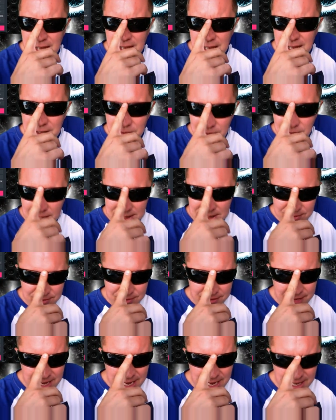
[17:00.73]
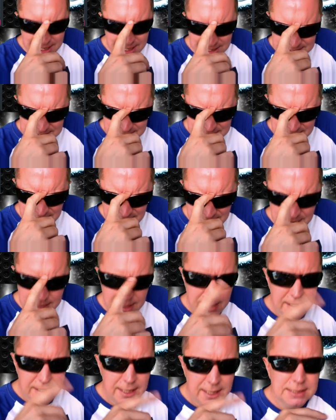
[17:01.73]
and the reason for that is that
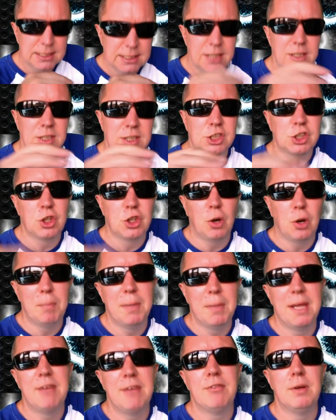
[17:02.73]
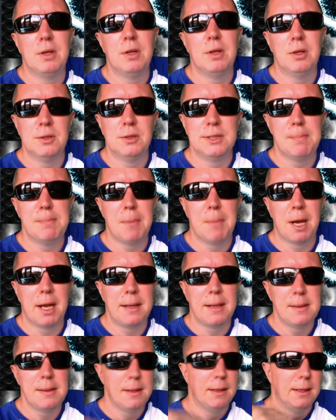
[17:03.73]
it's going to stop me from losing
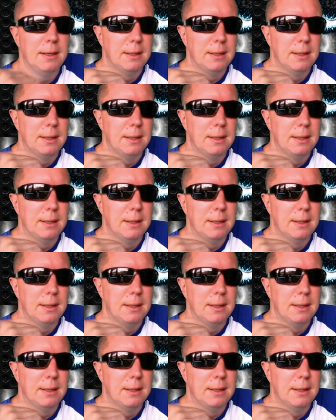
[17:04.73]
money.